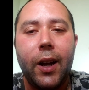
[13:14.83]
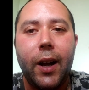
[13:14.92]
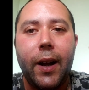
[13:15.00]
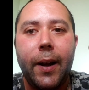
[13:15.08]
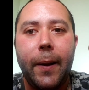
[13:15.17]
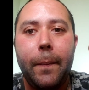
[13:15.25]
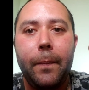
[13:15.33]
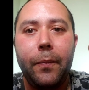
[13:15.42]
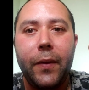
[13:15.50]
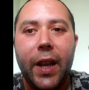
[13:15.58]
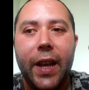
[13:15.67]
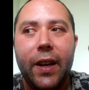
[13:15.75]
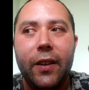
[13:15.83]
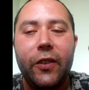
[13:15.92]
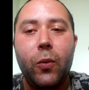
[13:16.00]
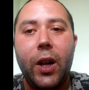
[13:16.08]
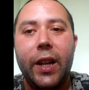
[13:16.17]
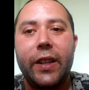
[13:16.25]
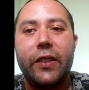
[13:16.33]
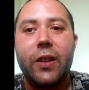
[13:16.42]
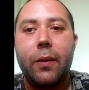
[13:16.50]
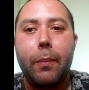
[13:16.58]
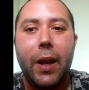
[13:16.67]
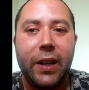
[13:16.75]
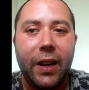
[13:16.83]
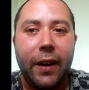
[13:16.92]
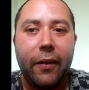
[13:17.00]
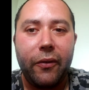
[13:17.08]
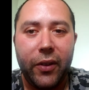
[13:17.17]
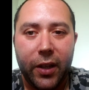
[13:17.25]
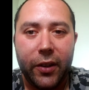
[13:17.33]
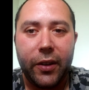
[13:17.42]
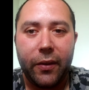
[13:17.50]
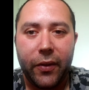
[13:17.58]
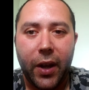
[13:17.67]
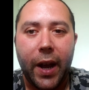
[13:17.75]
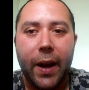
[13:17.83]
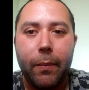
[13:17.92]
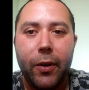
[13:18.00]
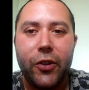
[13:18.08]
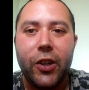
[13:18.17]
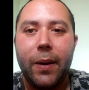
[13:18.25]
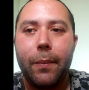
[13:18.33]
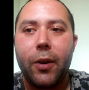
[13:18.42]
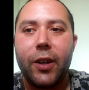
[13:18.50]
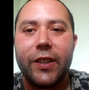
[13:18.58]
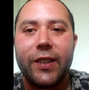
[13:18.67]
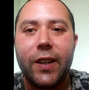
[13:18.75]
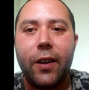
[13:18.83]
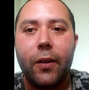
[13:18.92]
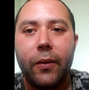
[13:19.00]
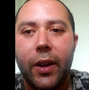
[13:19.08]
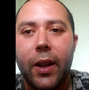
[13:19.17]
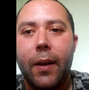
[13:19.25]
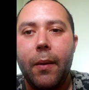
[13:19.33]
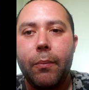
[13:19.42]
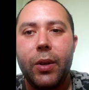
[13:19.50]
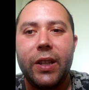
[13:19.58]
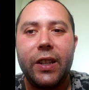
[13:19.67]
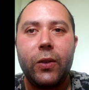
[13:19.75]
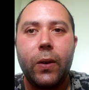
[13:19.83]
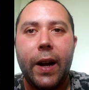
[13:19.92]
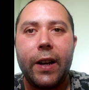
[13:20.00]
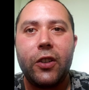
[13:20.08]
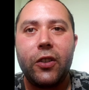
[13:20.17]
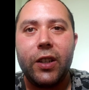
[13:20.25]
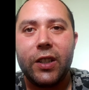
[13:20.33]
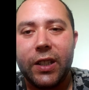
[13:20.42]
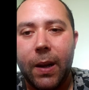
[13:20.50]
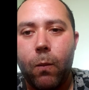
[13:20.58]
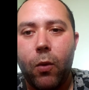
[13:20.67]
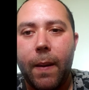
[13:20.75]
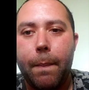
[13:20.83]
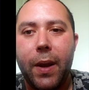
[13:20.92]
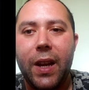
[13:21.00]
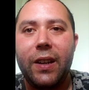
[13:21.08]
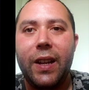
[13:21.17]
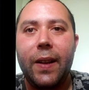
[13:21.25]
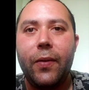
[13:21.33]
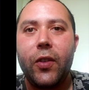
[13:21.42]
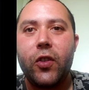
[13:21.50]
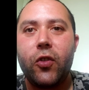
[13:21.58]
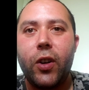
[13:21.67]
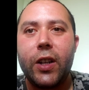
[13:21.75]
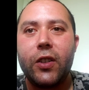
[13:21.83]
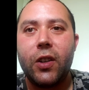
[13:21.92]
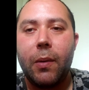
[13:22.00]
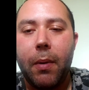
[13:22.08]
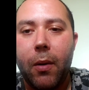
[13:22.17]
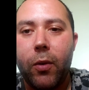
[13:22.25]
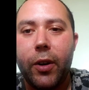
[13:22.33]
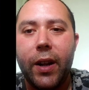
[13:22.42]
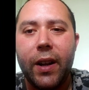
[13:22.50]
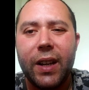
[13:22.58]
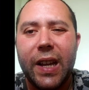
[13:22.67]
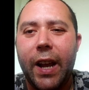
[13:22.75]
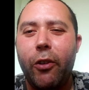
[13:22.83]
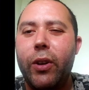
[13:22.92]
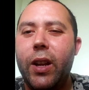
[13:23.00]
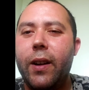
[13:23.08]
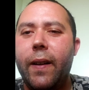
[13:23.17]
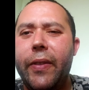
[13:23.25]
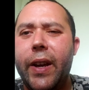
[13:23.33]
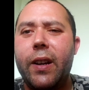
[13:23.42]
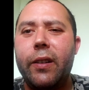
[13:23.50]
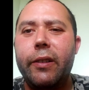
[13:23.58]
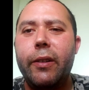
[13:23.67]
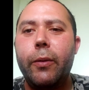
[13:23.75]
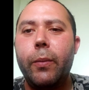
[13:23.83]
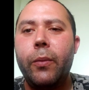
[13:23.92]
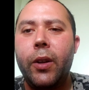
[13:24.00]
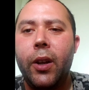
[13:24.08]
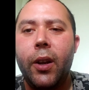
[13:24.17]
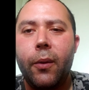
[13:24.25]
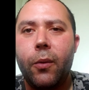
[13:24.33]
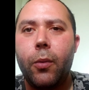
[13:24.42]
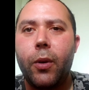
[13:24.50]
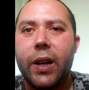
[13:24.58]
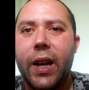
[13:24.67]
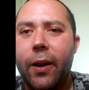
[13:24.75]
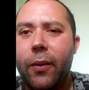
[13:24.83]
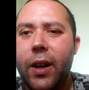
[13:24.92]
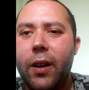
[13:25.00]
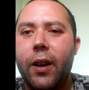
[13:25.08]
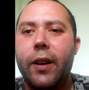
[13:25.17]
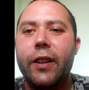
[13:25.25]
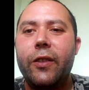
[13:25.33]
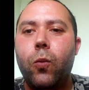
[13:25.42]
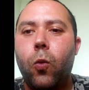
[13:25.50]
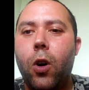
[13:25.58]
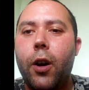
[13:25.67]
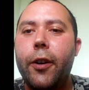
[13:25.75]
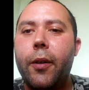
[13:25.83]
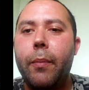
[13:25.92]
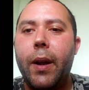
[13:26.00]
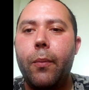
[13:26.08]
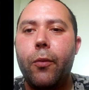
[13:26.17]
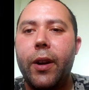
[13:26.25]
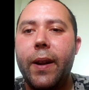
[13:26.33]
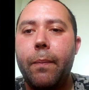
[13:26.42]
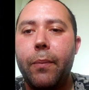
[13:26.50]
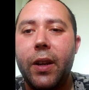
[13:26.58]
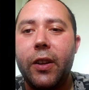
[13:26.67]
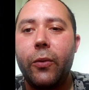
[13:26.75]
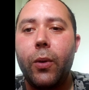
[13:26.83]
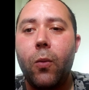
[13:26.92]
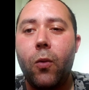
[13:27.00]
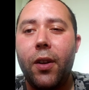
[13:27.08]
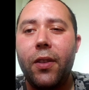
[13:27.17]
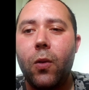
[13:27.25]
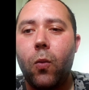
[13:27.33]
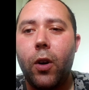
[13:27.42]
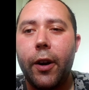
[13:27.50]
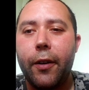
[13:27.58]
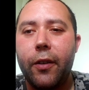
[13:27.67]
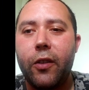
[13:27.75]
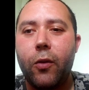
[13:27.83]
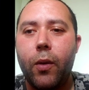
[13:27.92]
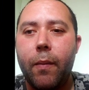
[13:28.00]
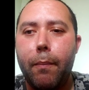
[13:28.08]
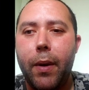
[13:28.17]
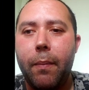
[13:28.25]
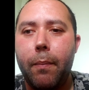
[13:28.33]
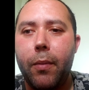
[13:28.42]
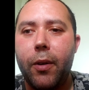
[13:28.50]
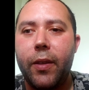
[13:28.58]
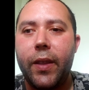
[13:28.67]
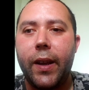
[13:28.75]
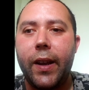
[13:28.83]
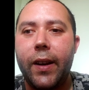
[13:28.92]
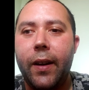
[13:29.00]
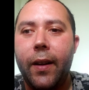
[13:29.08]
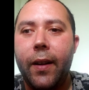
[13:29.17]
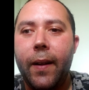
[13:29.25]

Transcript: and as well as the magnetic field of the hybrid chamber itself. But this will actually somewhat maintain the structure, but we're not counting on that alone. What we're counting on is water memory, because we want the water to remember that.